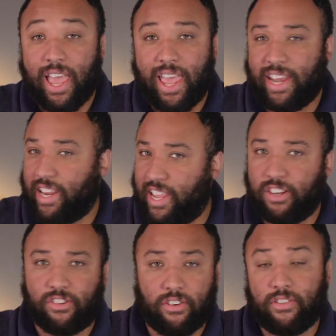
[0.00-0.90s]
an
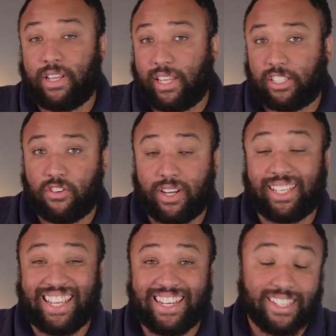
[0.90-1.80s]
internal electronic
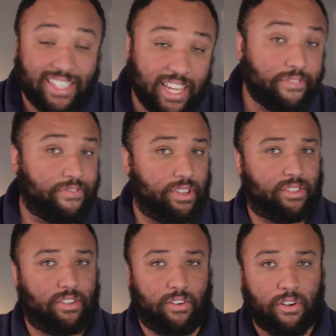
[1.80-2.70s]
ND
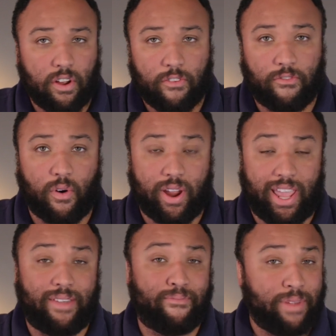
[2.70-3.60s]
filter for
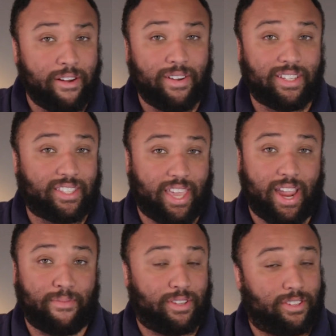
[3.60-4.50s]
a mirrorless camera.